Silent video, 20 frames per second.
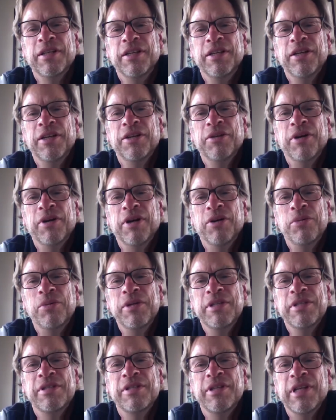You know,
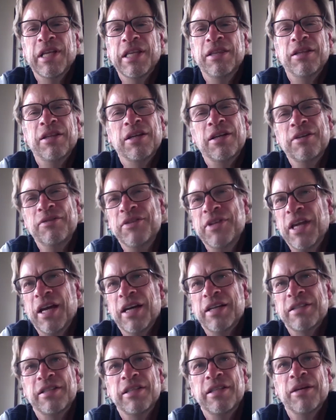I loved
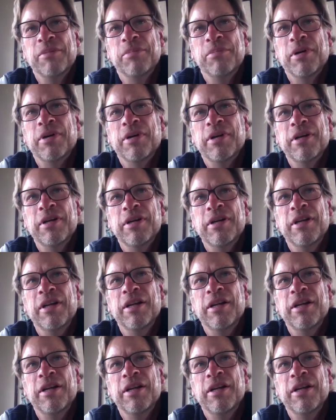casting that part.